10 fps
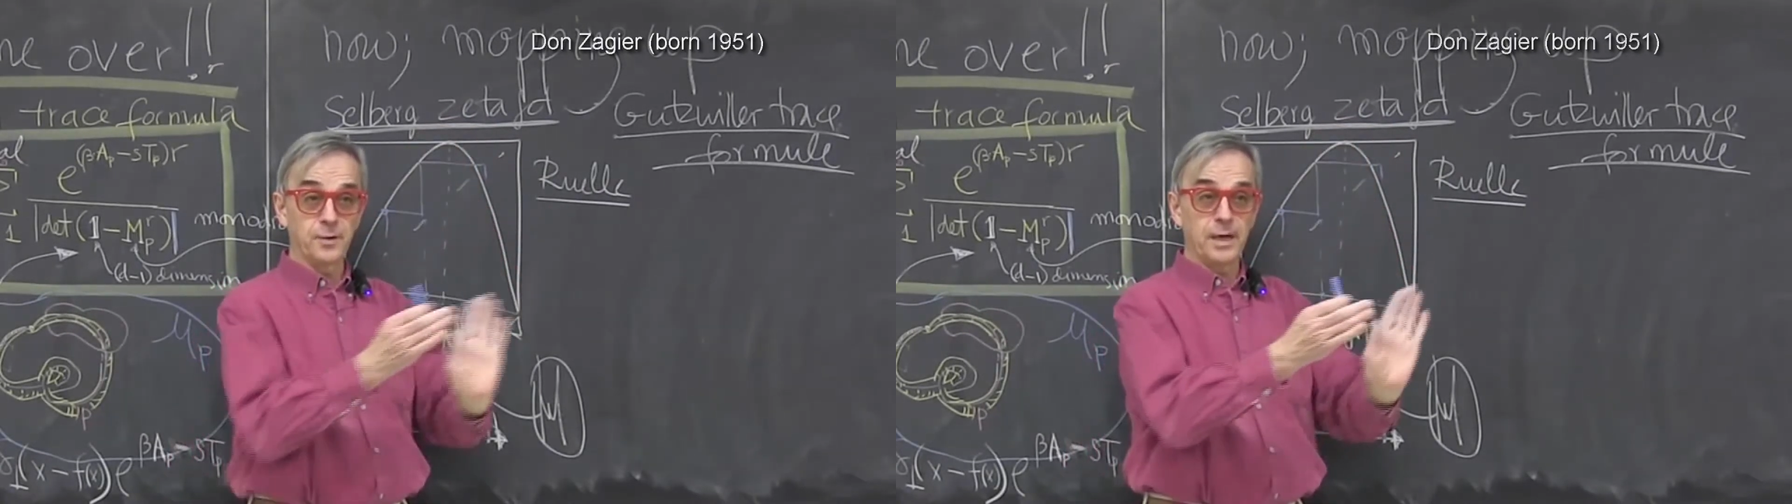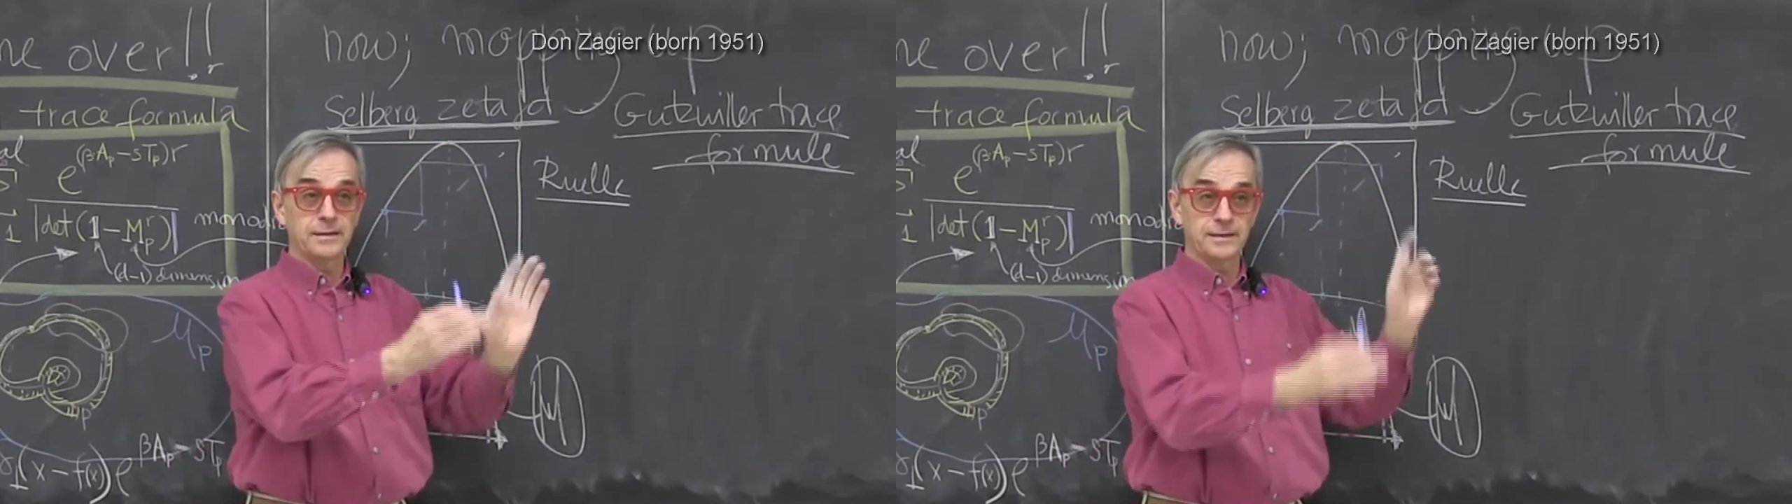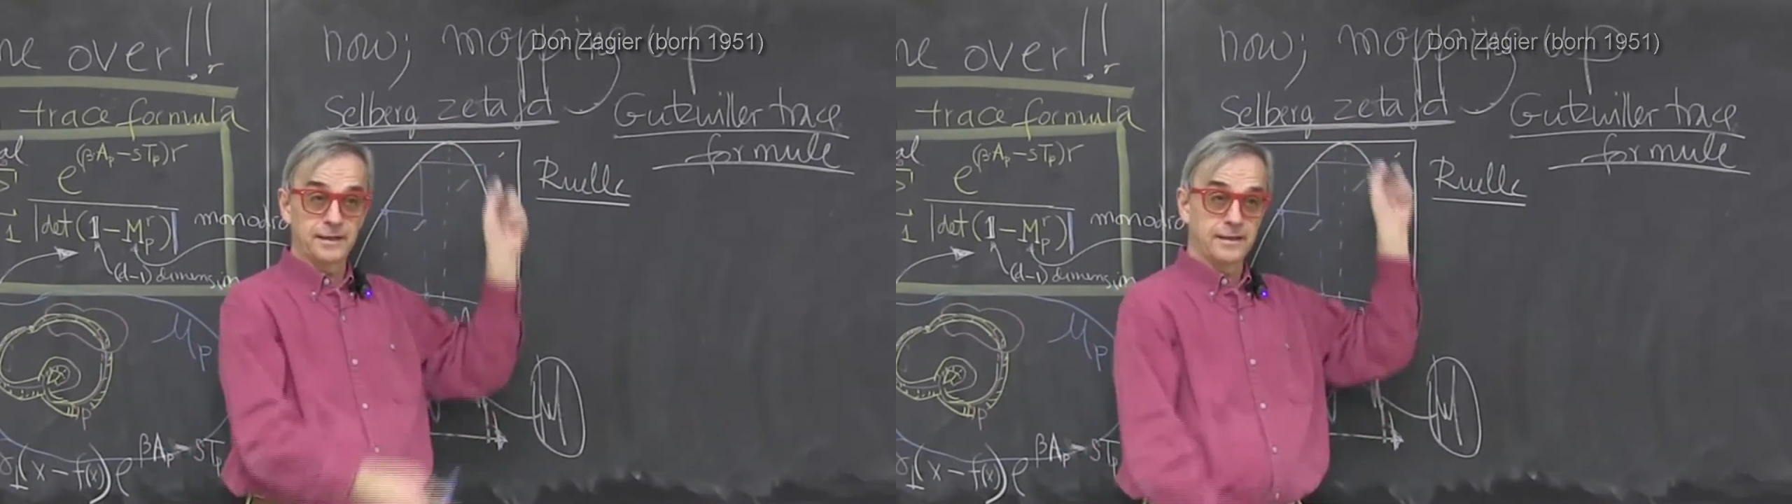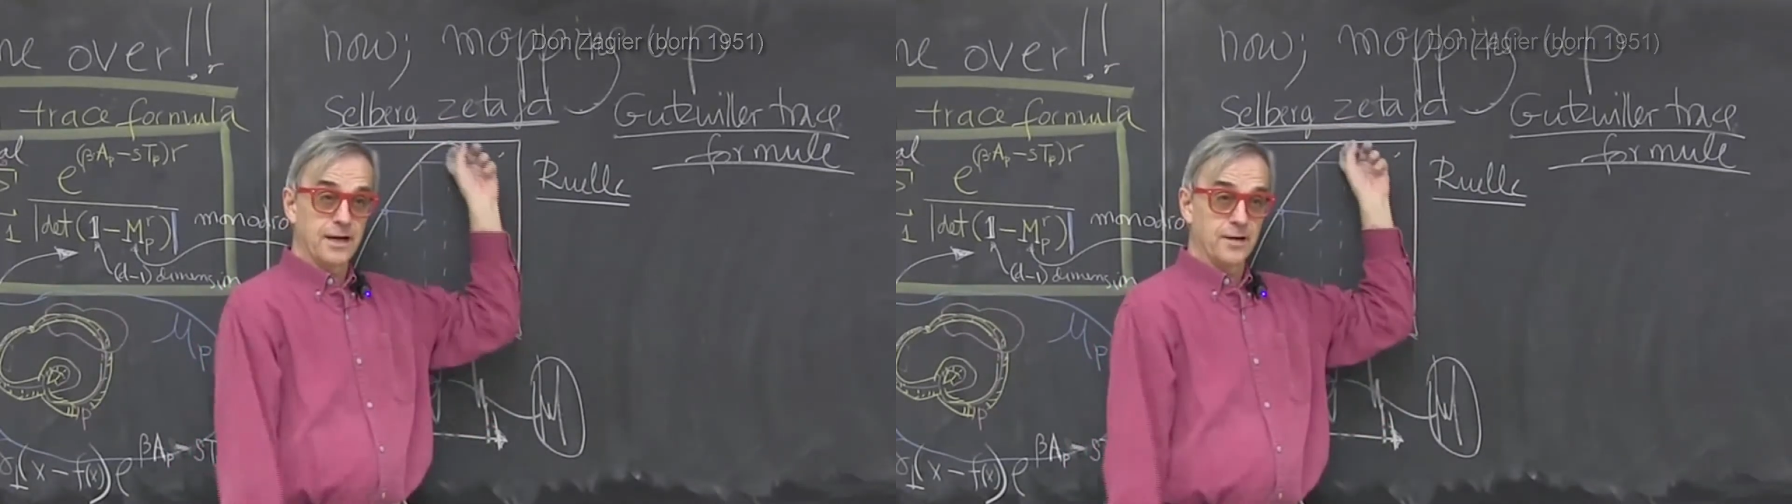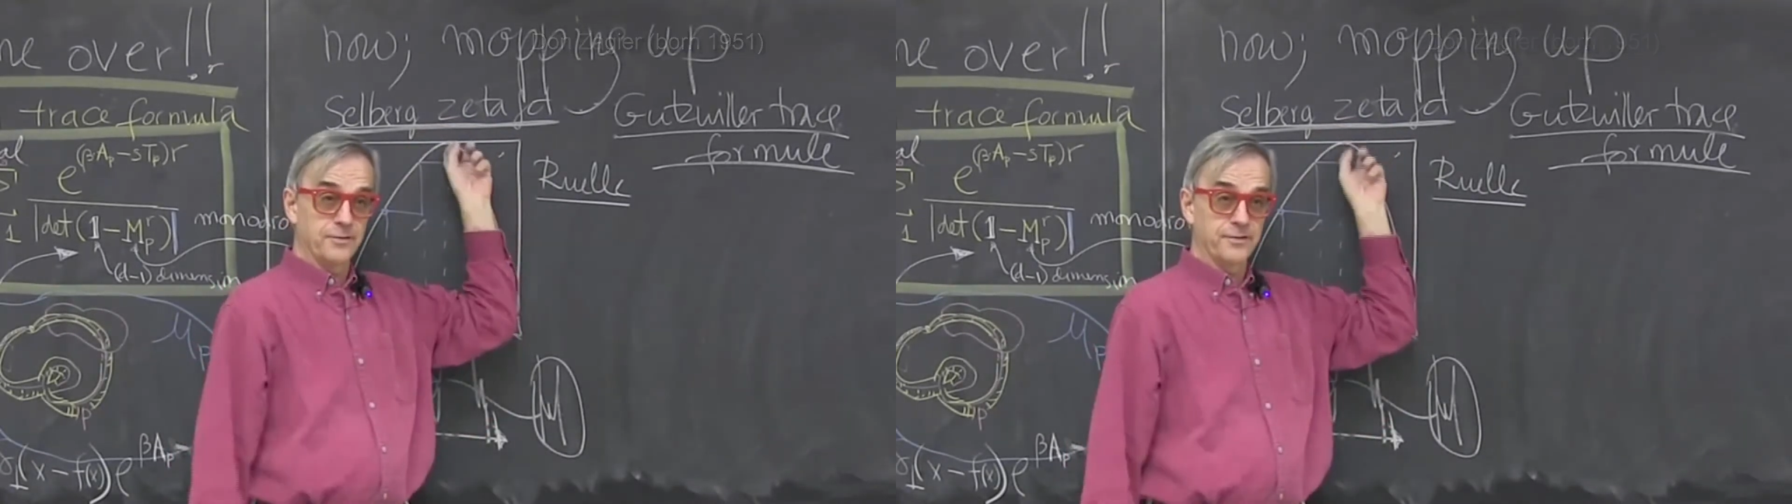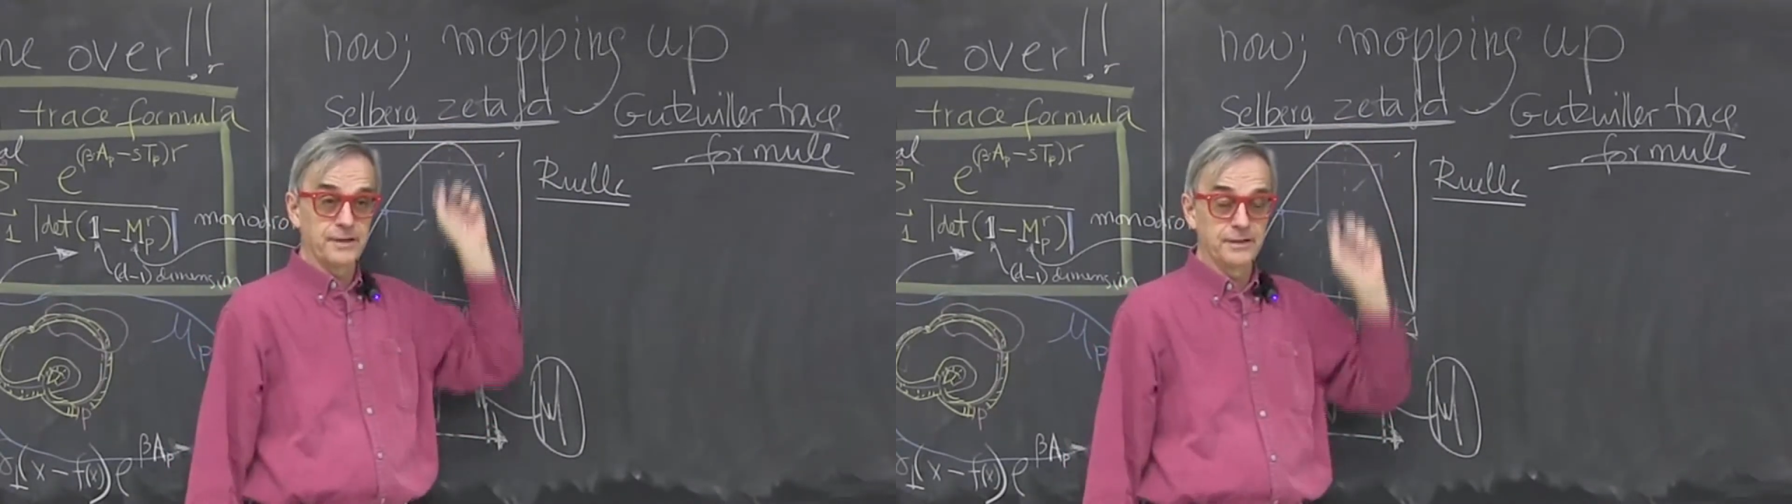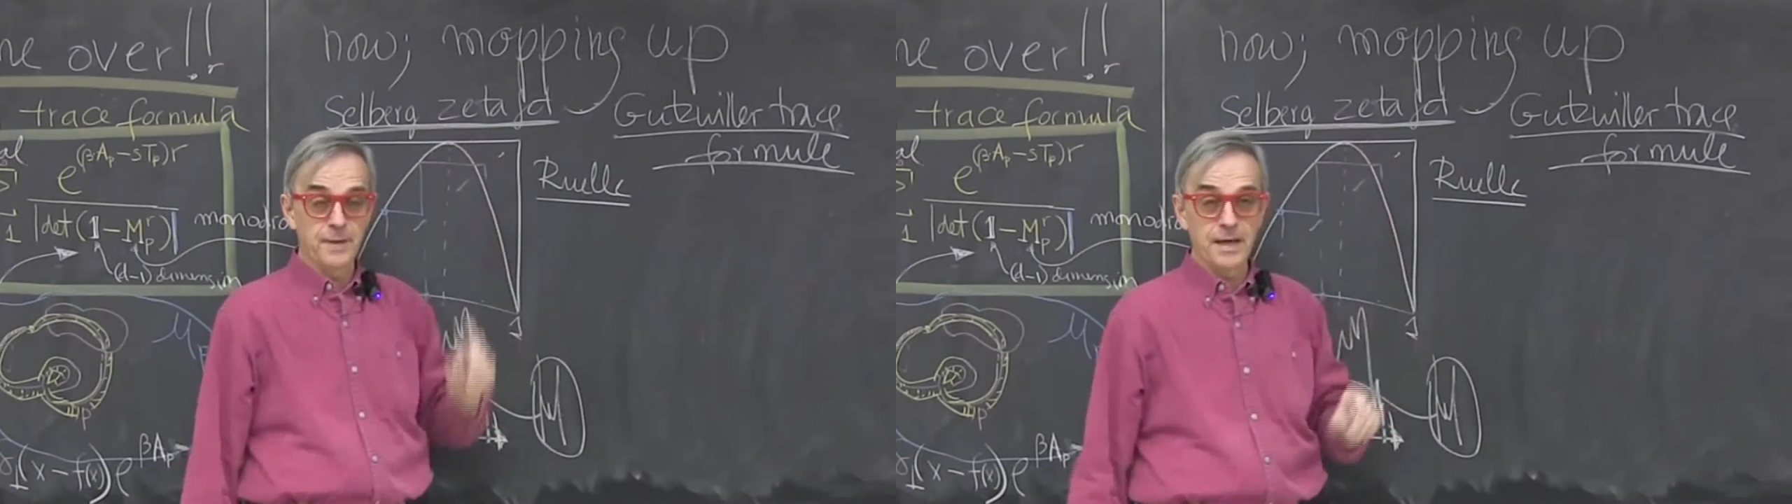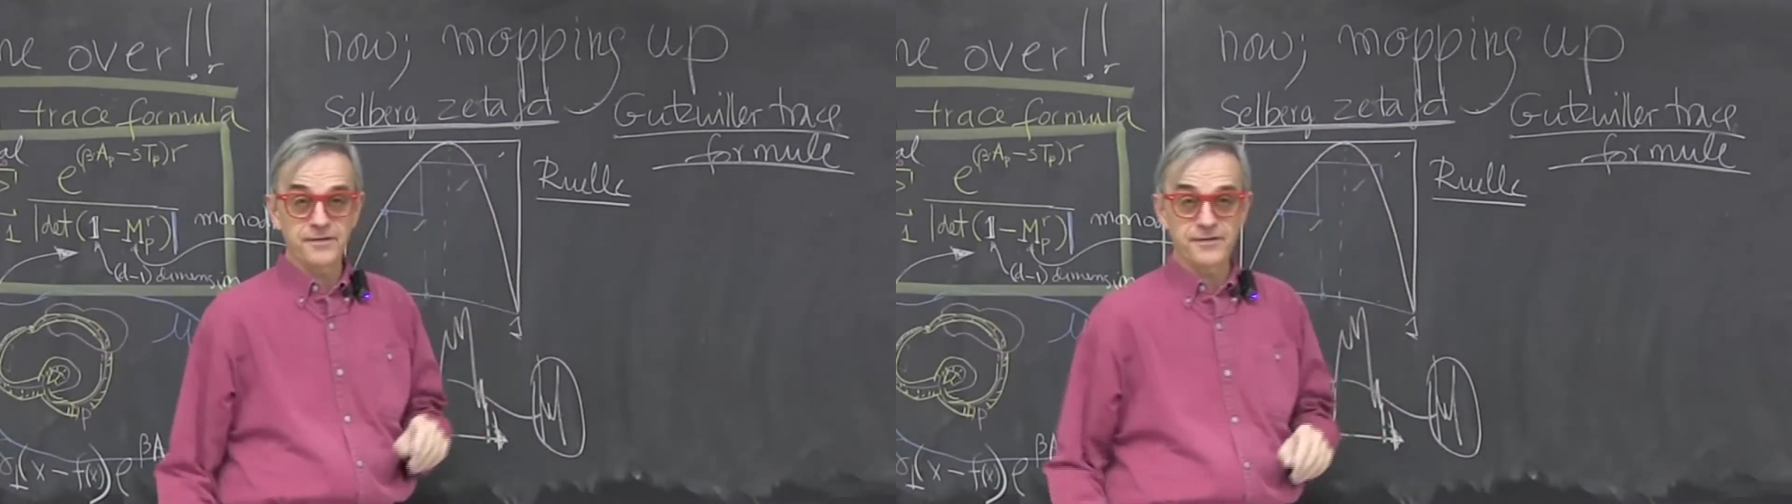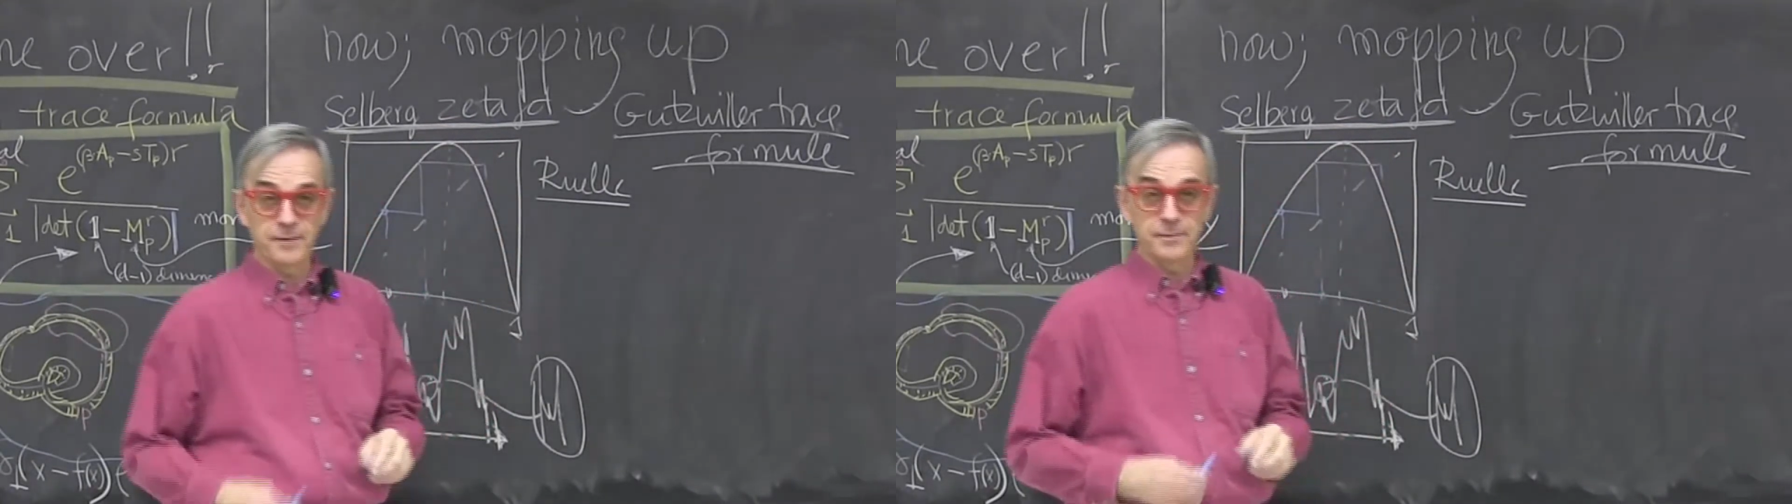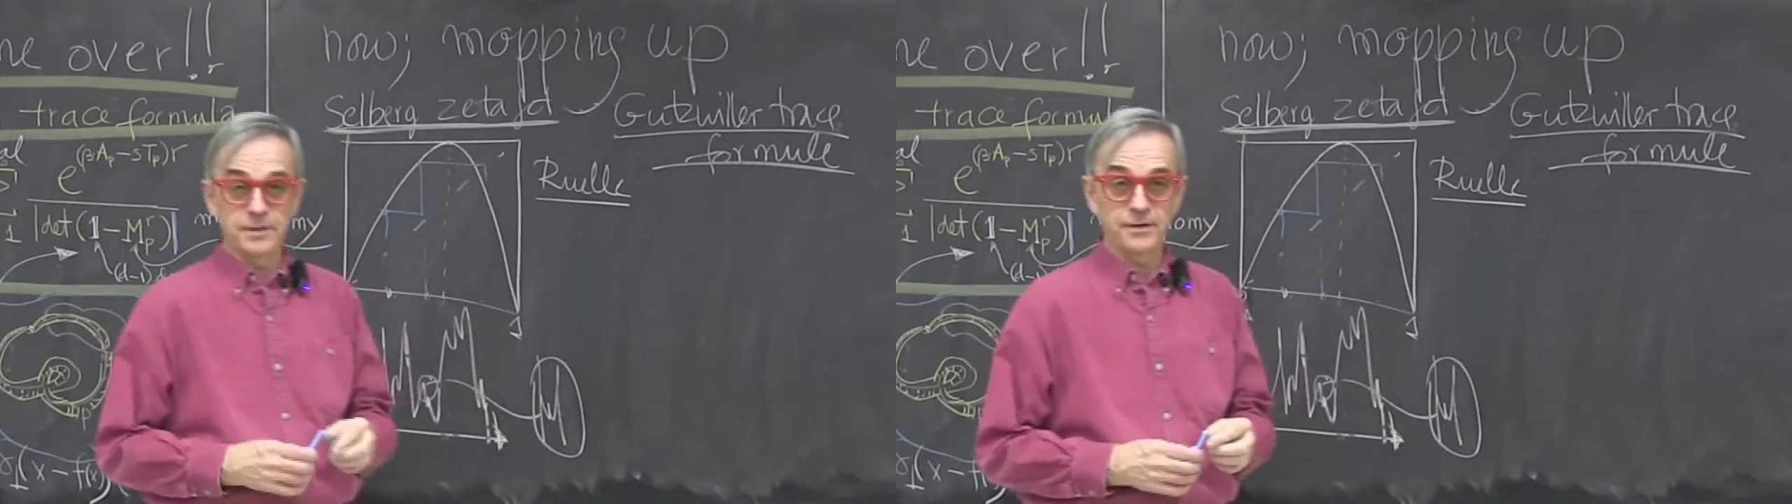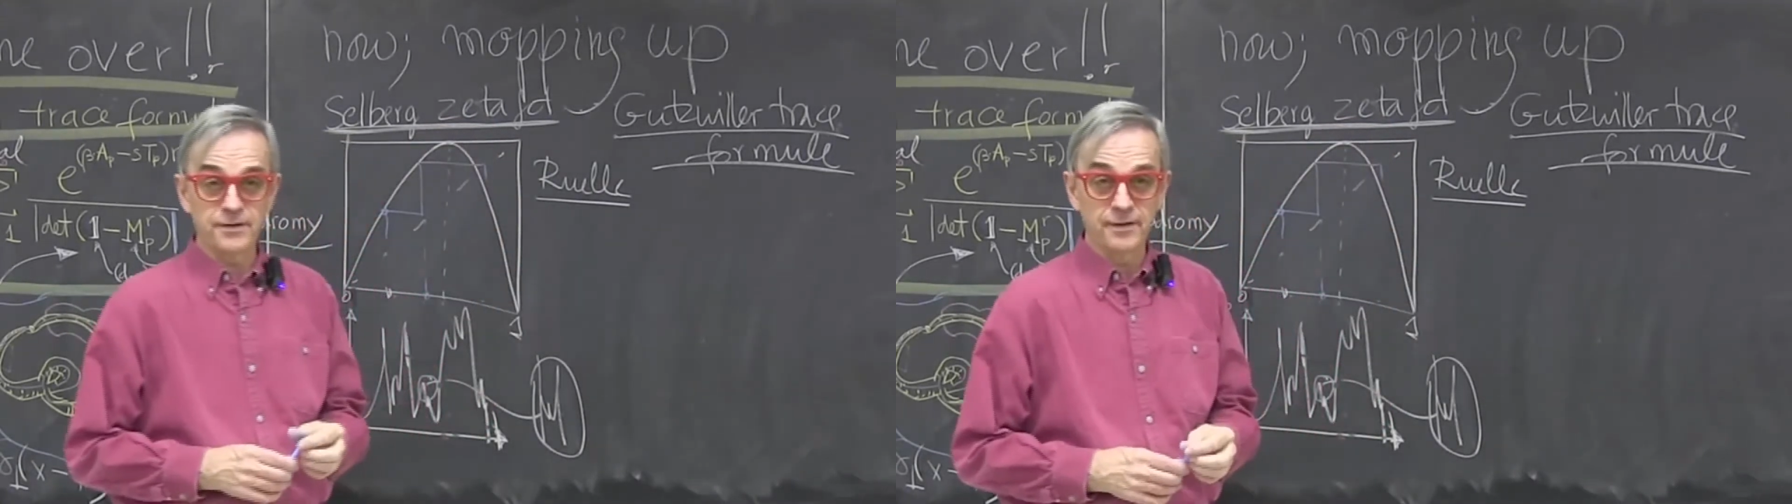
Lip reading: Now, when I was an